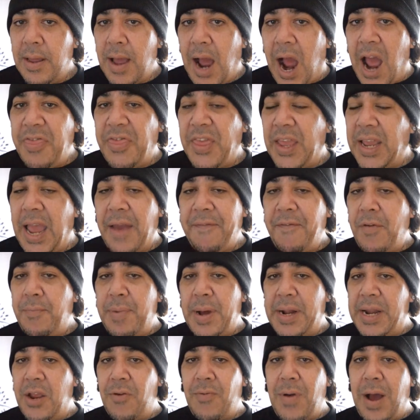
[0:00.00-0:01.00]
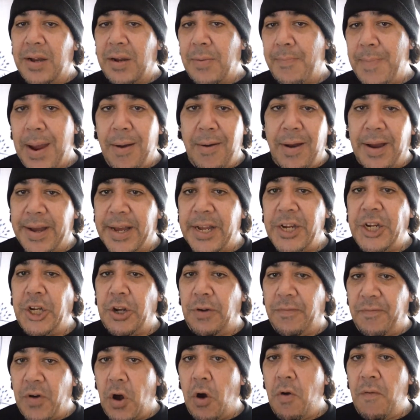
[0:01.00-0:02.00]
I think everybody around America
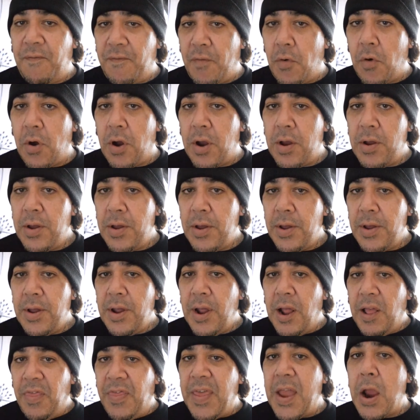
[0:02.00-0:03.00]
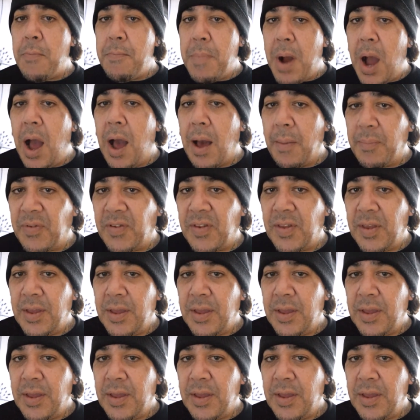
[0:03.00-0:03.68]
should vote for their moms.